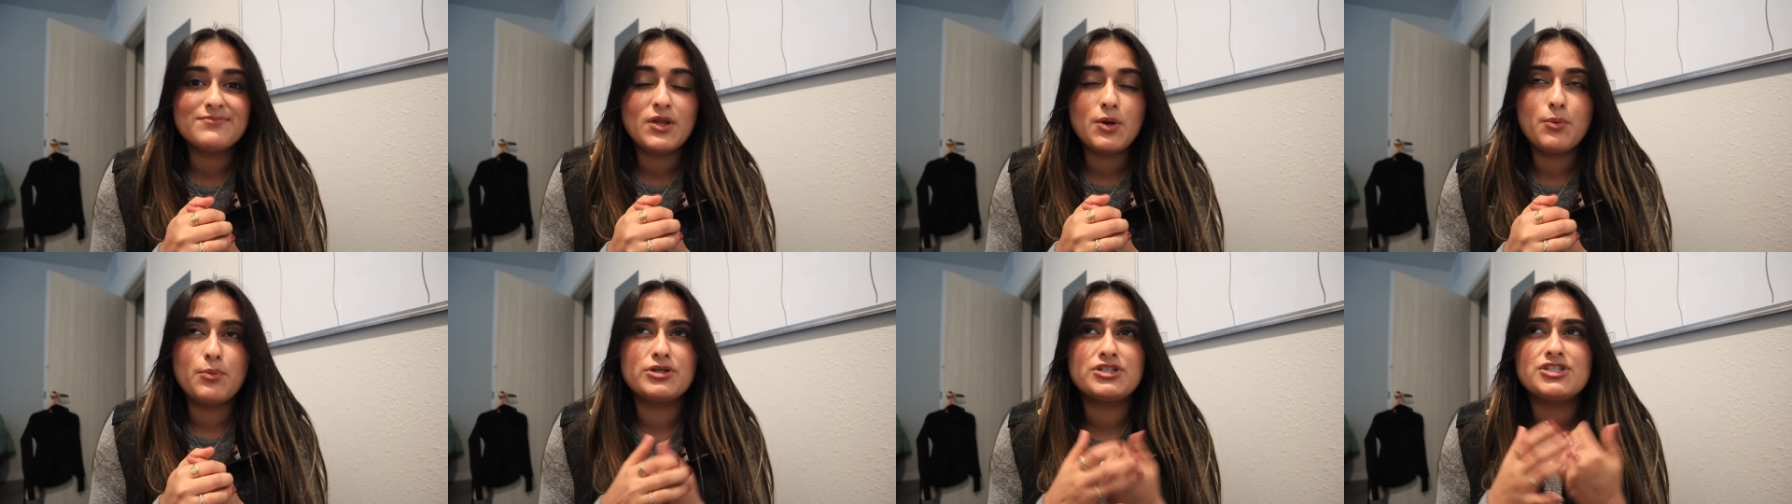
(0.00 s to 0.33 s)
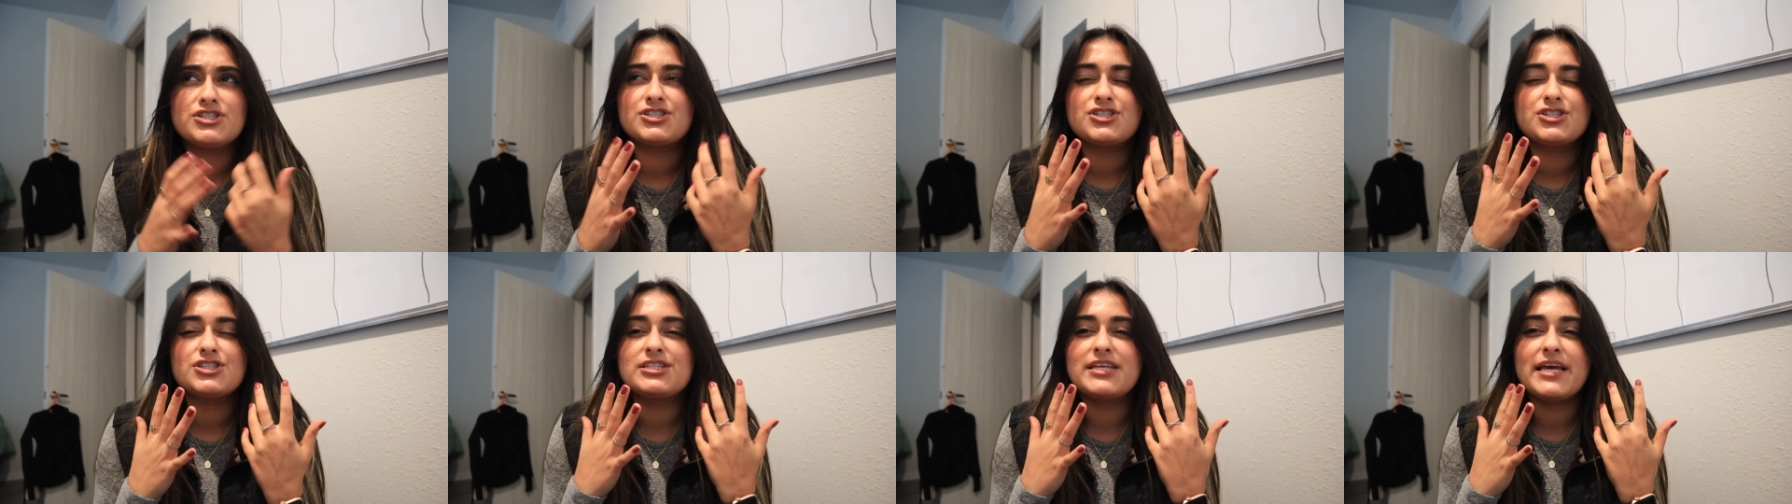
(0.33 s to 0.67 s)
which
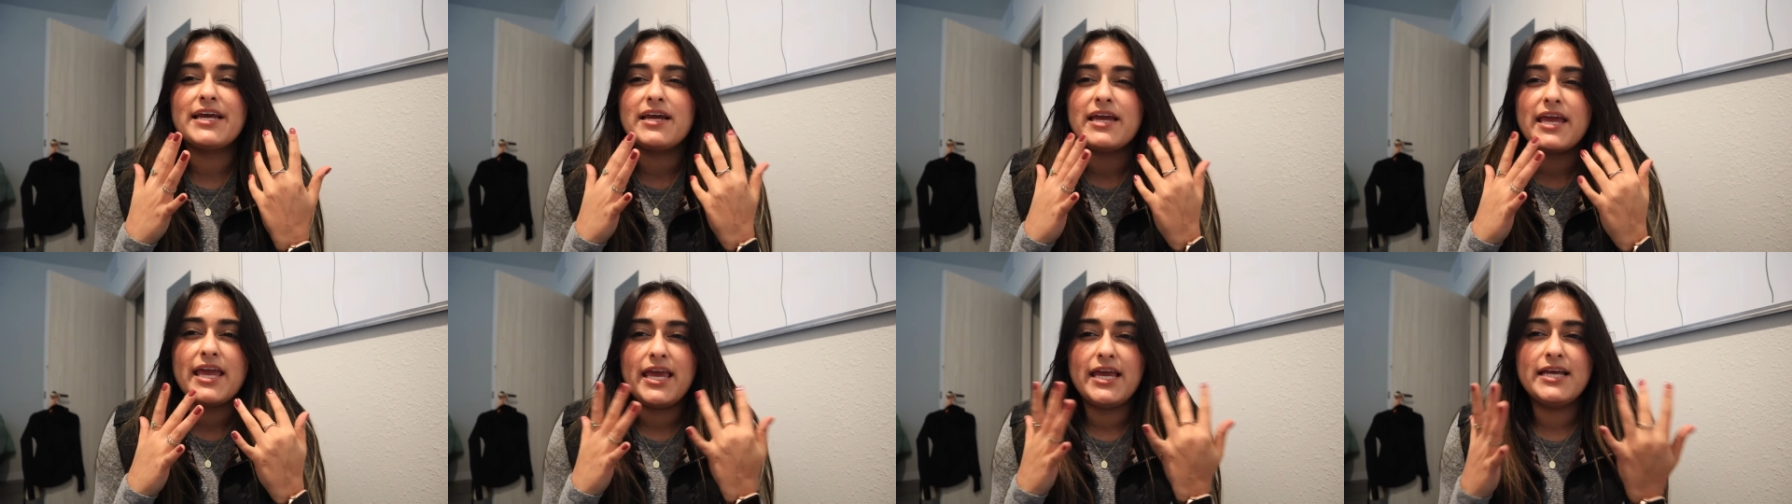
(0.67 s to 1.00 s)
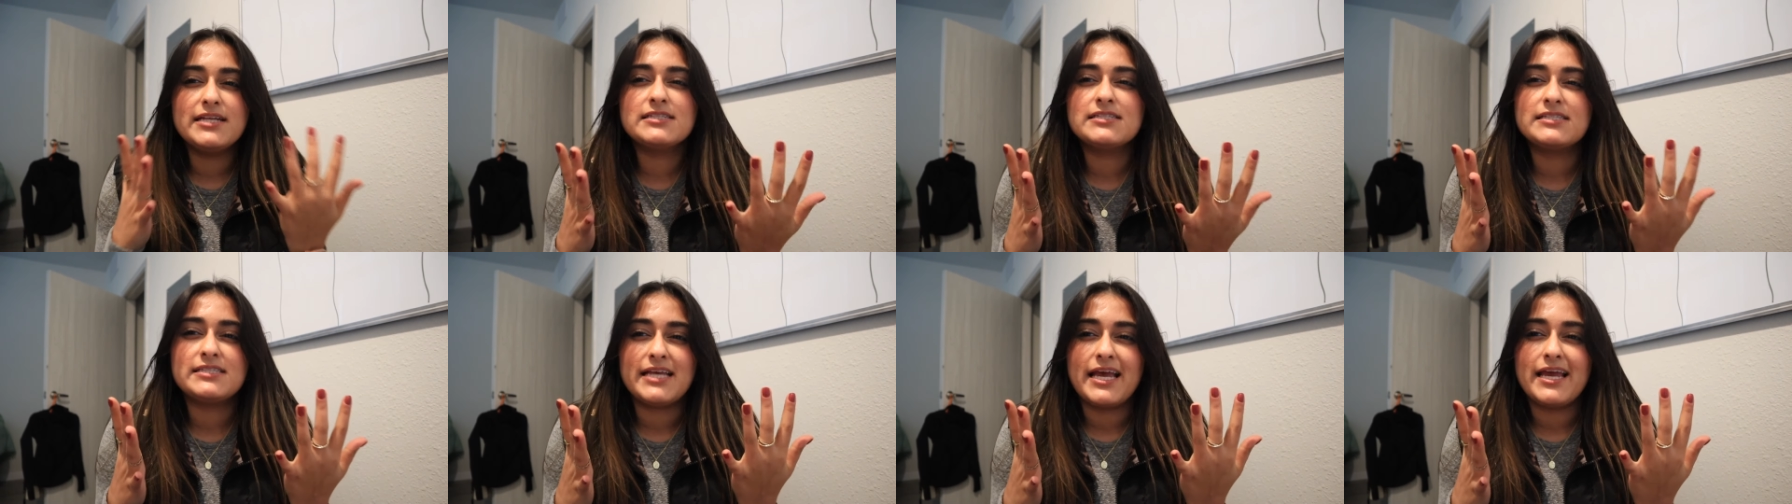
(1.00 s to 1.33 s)
is just like
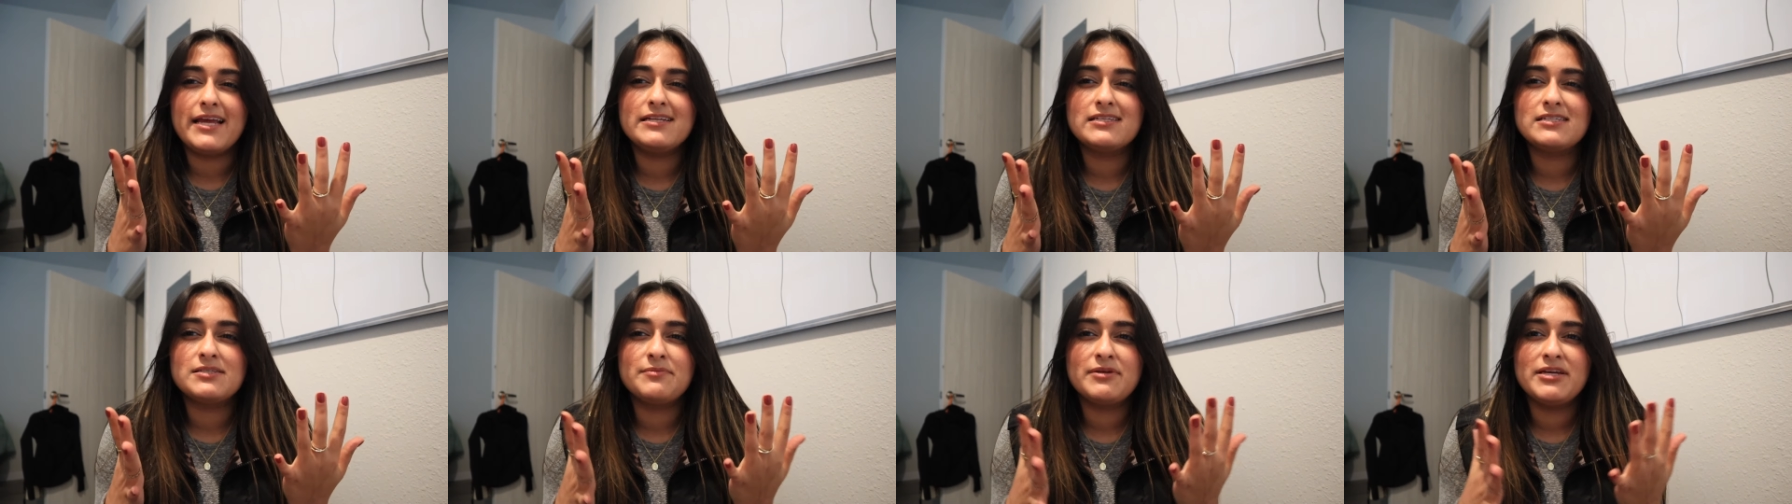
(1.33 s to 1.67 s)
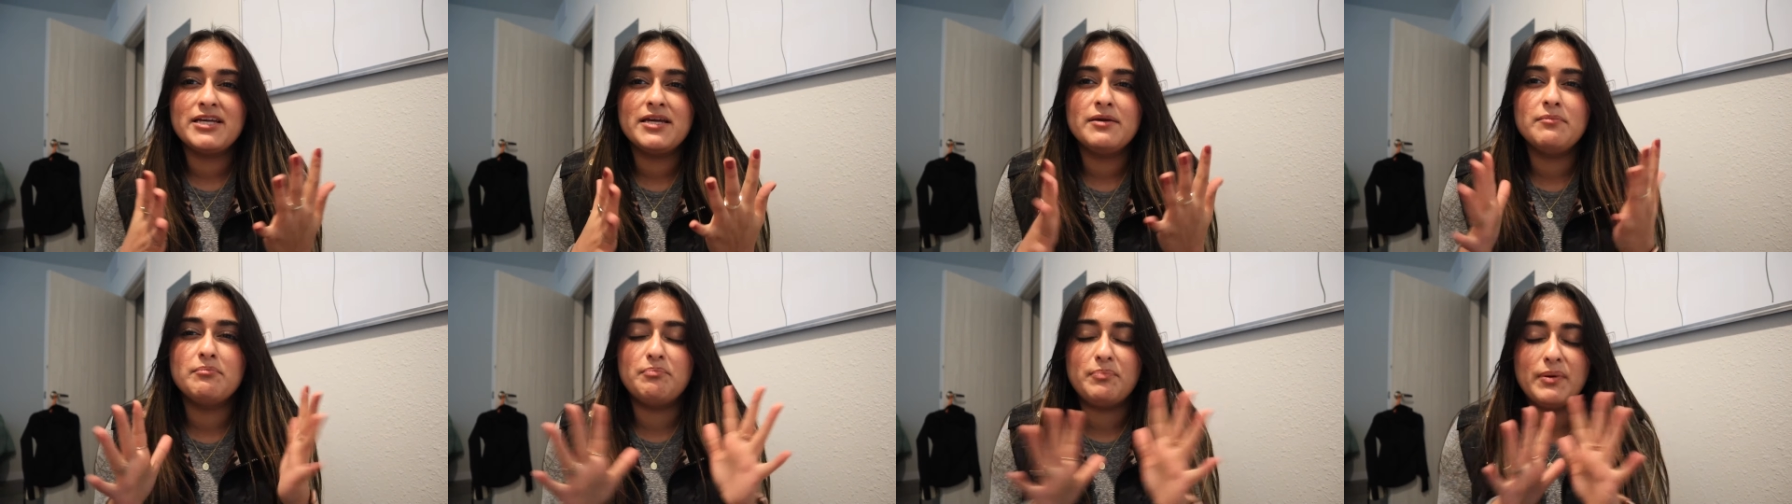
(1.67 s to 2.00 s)
insane to
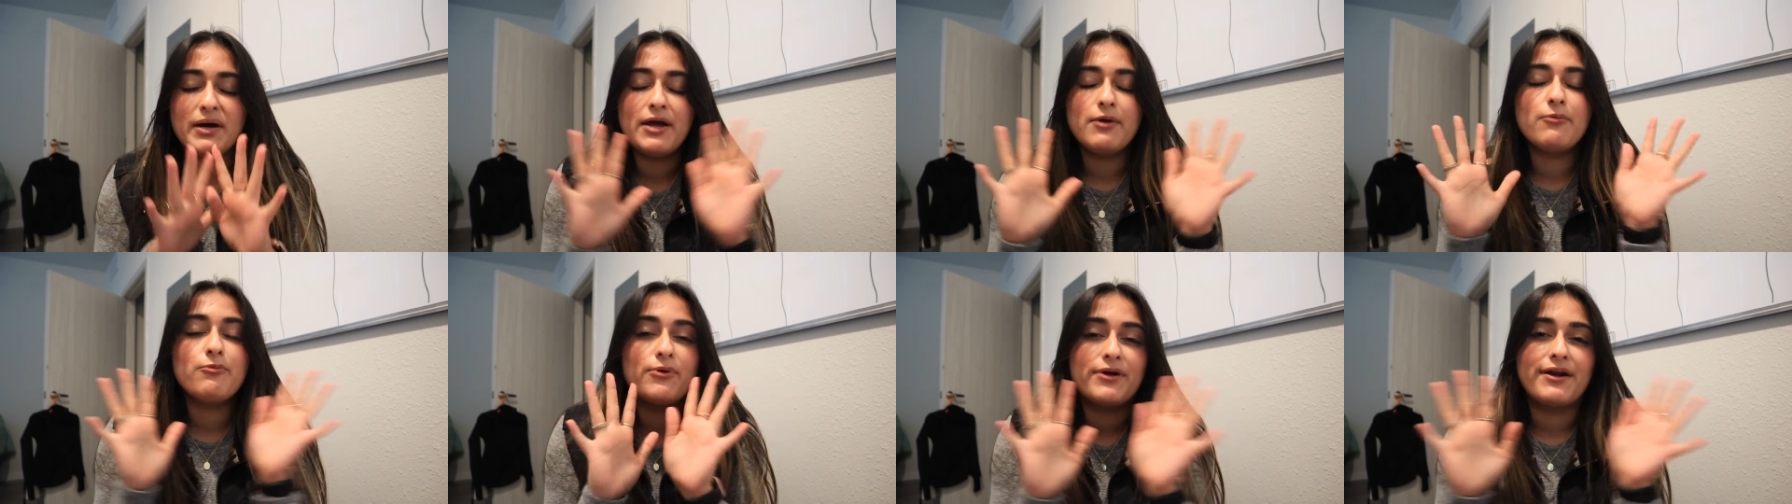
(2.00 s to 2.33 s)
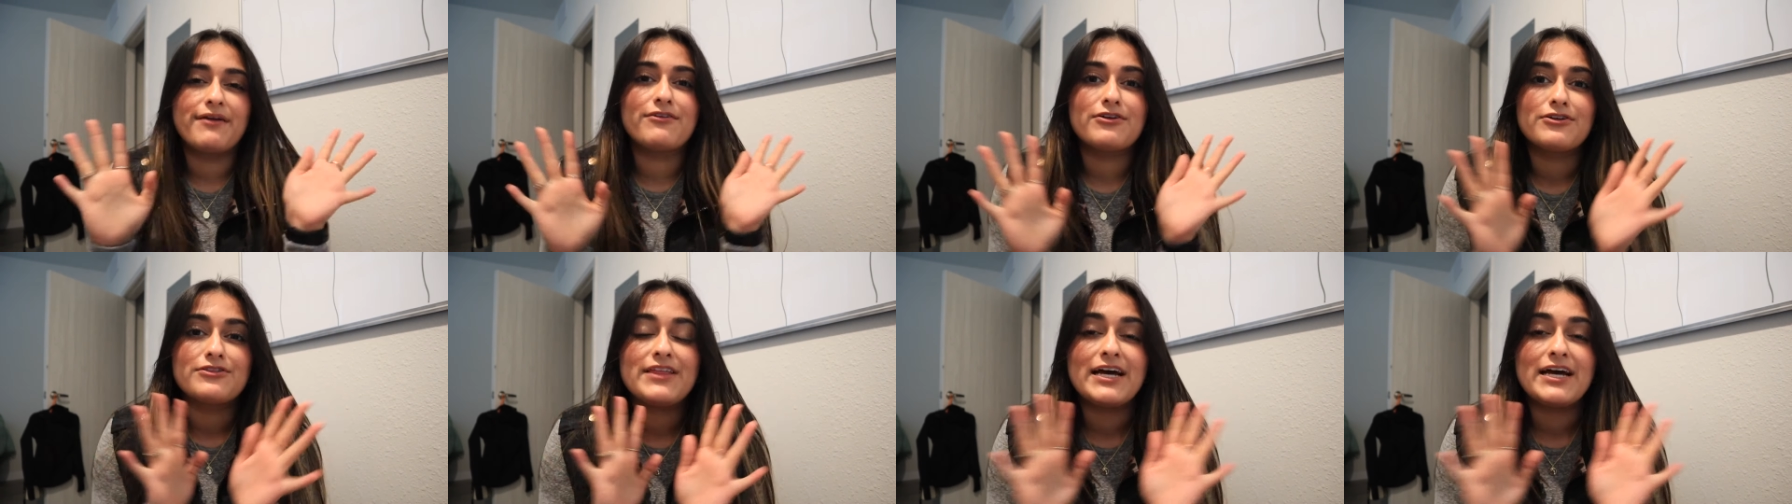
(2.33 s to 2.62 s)
me, but whatever.